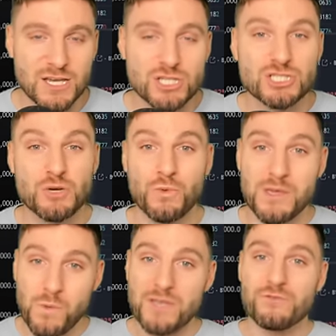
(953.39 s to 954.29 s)
So we
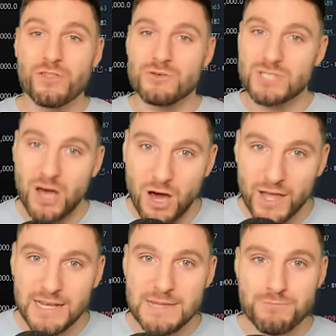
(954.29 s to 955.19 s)
wait for those
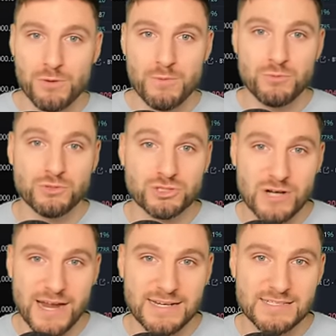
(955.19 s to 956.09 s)
highly probable
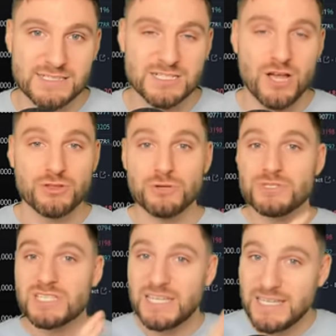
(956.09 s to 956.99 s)
trades,
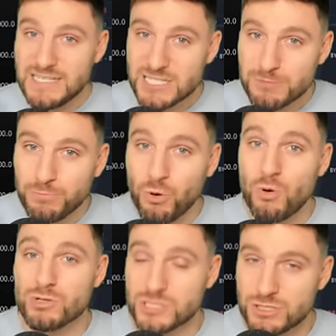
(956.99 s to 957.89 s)
those key
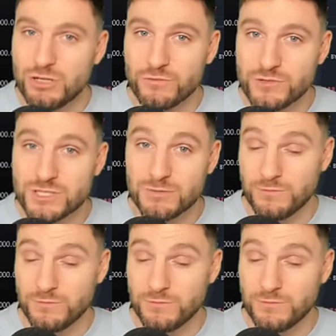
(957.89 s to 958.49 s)
supports to look for,